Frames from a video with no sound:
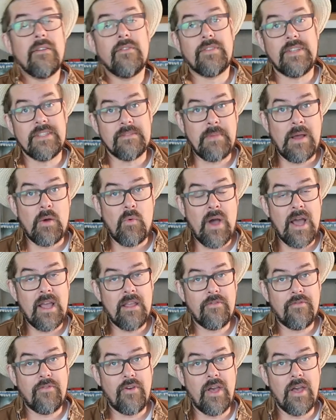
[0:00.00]
Since my
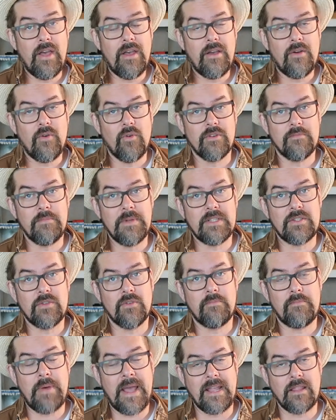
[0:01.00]
wife wants me
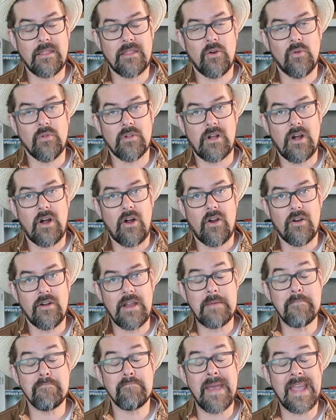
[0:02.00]
to paint the whole car
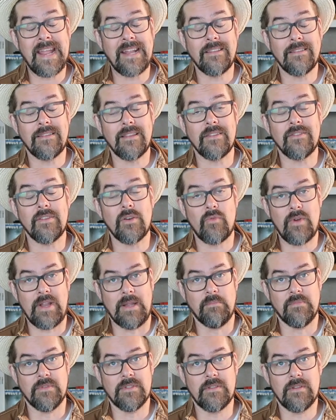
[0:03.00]
and paint the
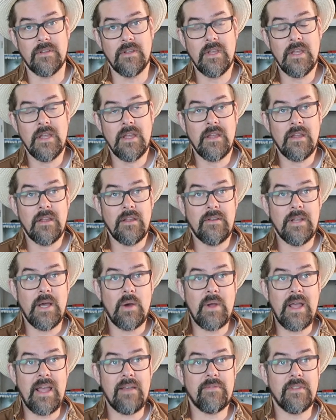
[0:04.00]
rims.
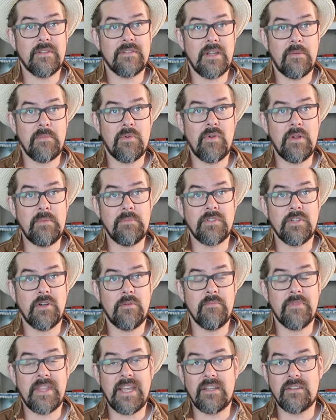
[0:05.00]
Now I have the summer rims
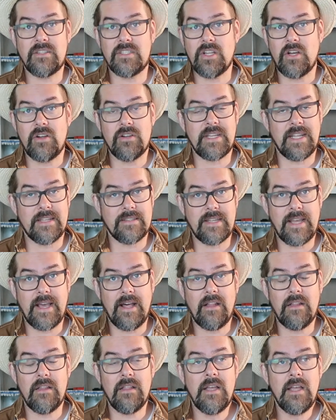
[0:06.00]
on, they are dirty as
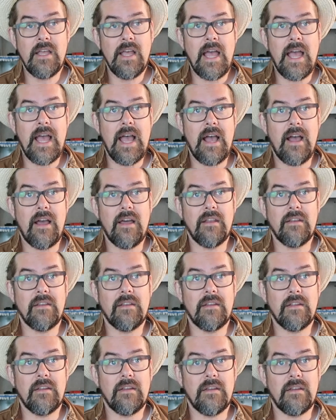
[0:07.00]
hell,
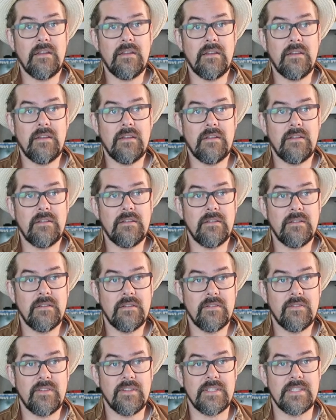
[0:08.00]
and the
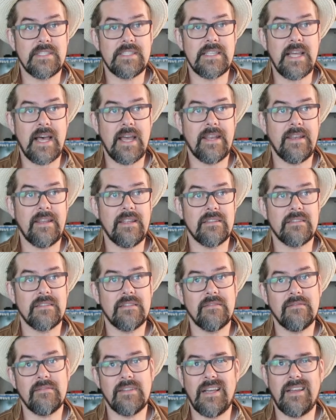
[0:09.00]
design
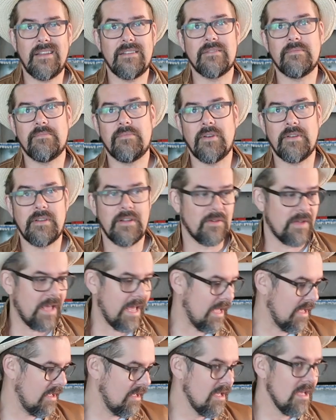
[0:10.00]
is it's pretty
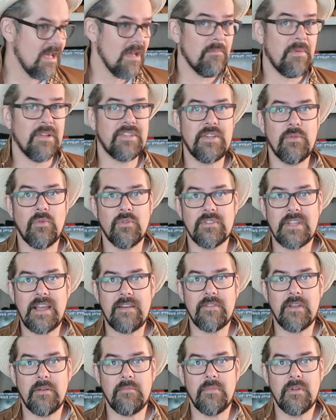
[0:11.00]
okay, but she wants to
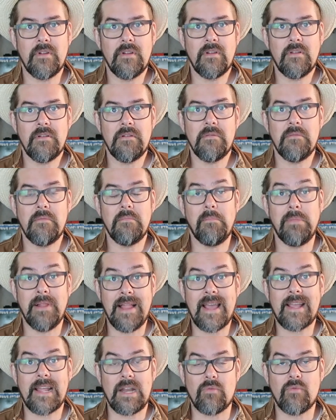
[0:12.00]
have them
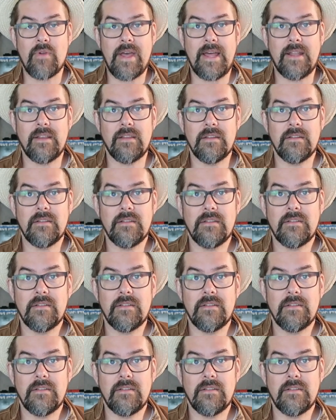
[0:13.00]
black and red.